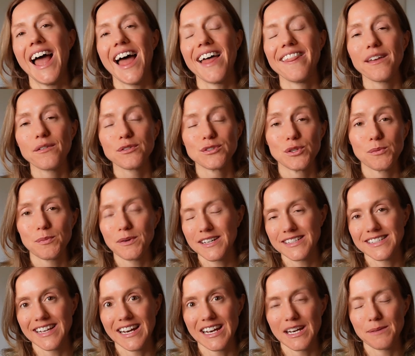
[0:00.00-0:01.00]
And they were super
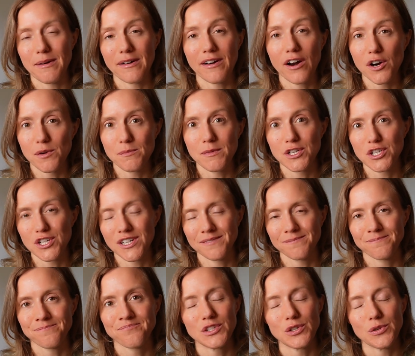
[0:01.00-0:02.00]
excited about our
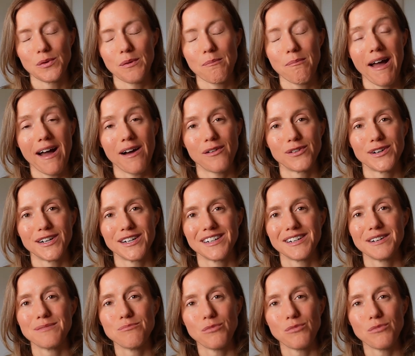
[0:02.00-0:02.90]
mission to empower